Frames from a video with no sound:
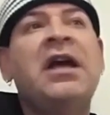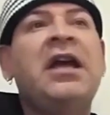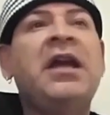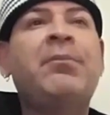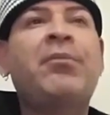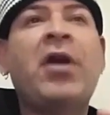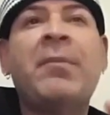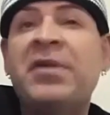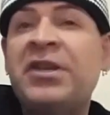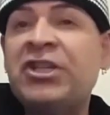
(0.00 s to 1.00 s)
a
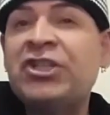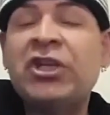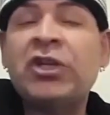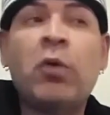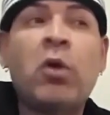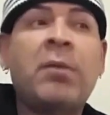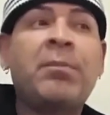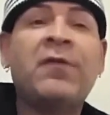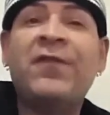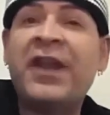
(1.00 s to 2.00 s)
premonition or a
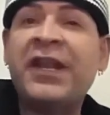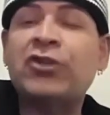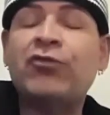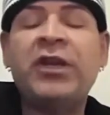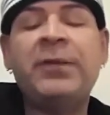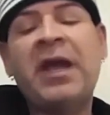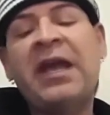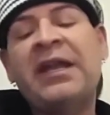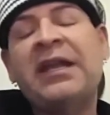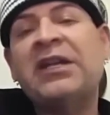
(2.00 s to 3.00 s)
prophetic dream,
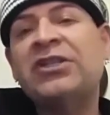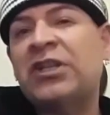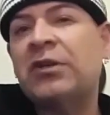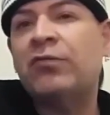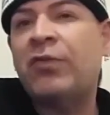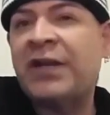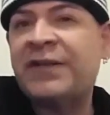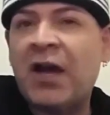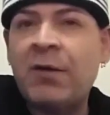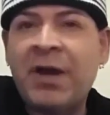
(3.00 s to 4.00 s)
and I like to write
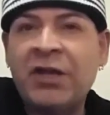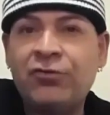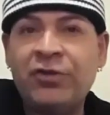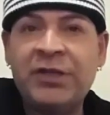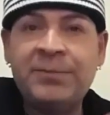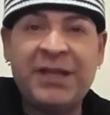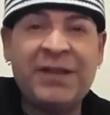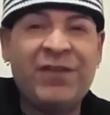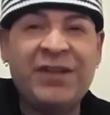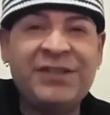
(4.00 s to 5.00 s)
down my dreams
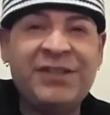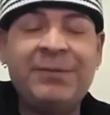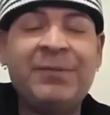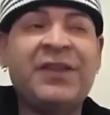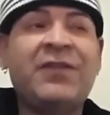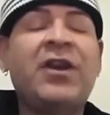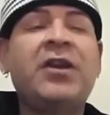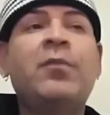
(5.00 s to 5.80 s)
if they seem like they're very